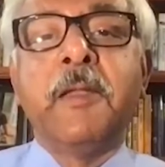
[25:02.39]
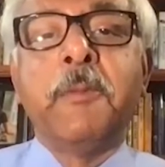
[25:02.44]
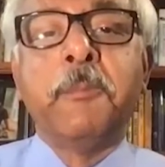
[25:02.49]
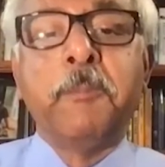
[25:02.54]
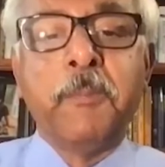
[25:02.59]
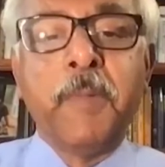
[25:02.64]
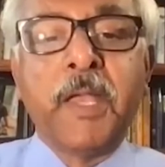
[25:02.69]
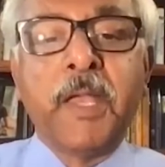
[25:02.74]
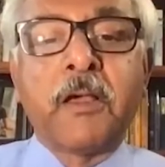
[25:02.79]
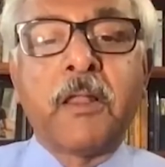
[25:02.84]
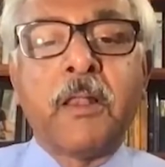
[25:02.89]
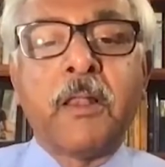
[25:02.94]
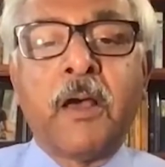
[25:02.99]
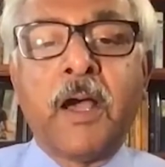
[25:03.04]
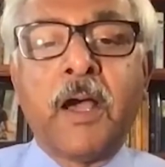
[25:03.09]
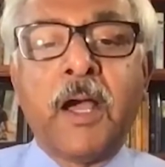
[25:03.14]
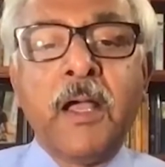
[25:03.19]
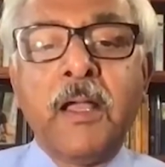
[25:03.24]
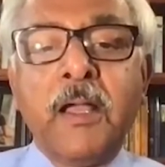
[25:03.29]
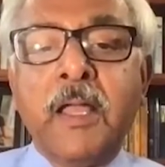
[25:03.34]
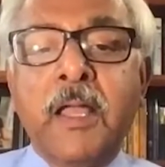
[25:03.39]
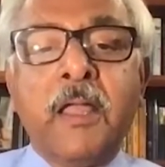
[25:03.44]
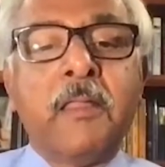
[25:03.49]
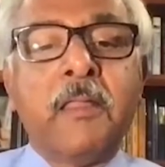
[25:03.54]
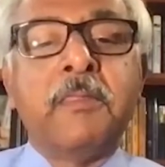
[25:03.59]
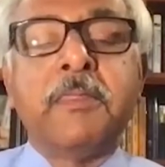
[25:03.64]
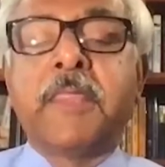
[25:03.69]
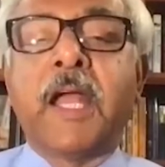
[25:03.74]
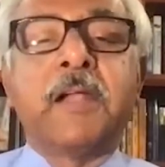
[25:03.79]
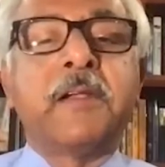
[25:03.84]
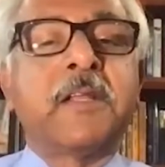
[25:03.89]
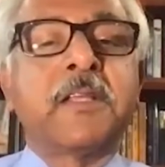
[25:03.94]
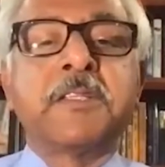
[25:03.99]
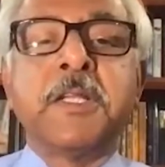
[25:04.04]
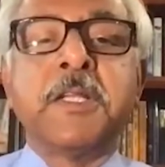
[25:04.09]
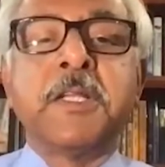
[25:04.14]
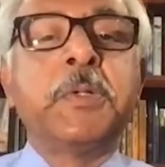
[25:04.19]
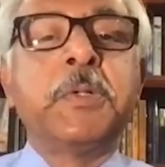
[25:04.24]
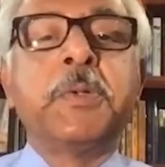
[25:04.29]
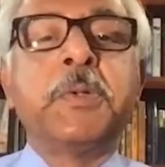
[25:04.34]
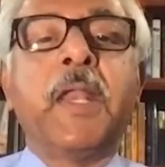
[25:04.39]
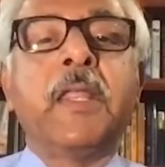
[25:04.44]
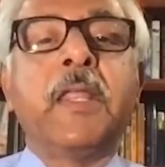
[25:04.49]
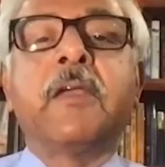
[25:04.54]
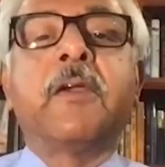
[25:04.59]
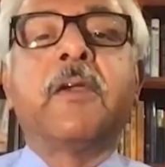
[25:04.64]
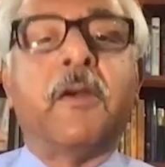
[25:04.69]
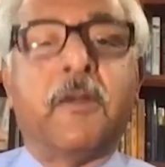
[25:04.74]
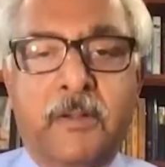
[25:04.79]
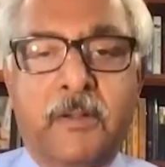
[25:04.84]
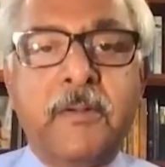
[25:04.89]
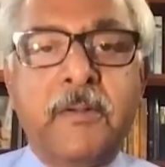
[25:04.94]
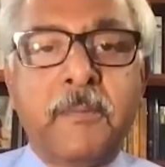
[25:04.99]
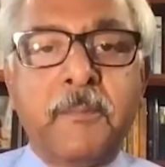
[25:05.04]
make a law, that doesn't do any good.